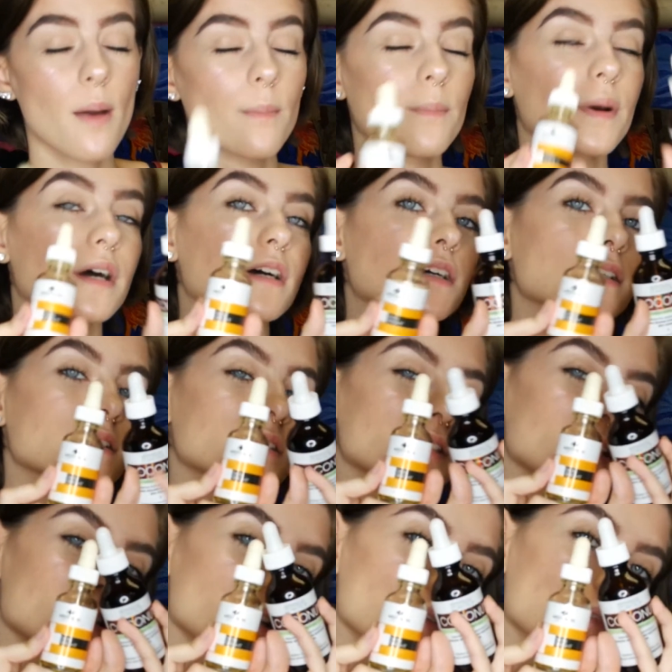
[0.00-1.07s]
But
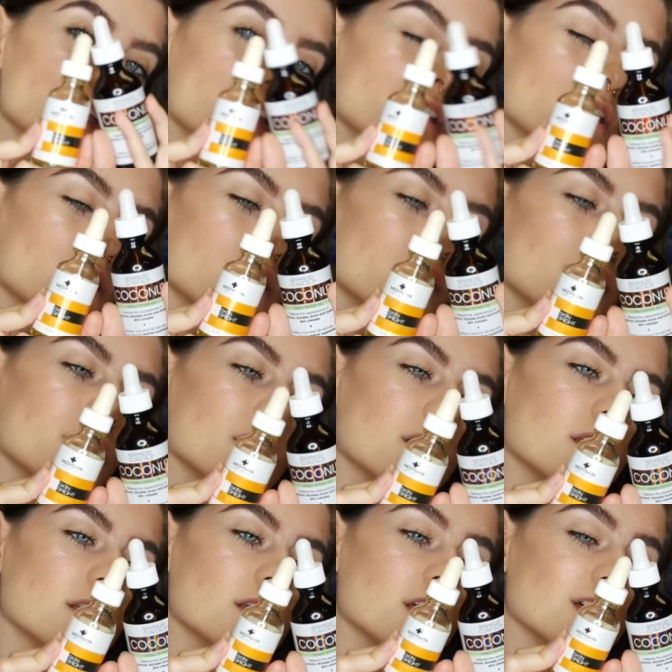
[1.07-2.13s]
these are
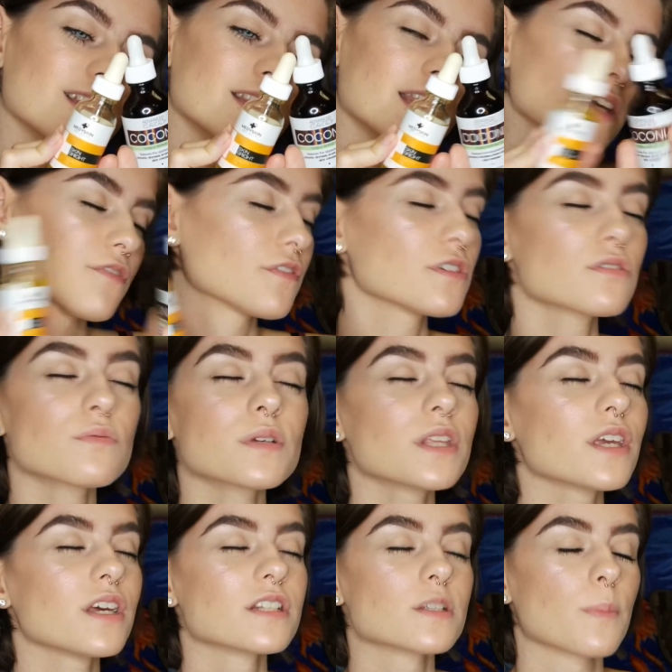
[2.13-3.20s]
really good. They feels
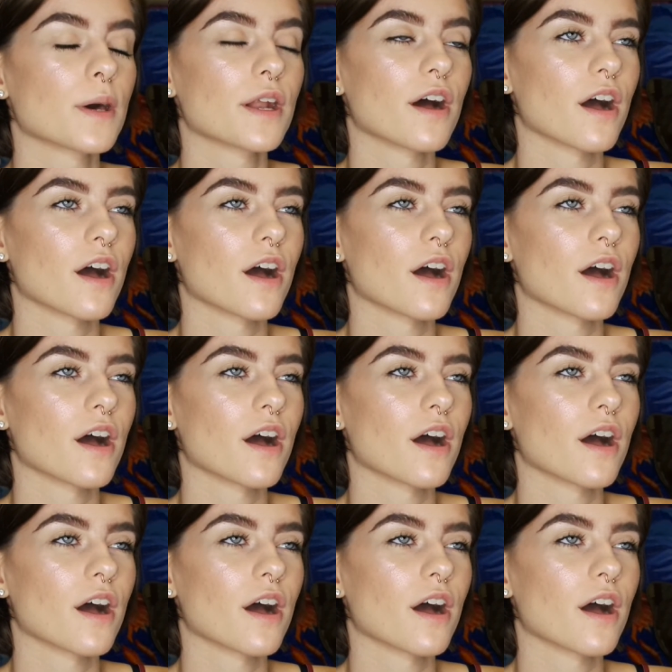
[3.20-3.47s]
really good to put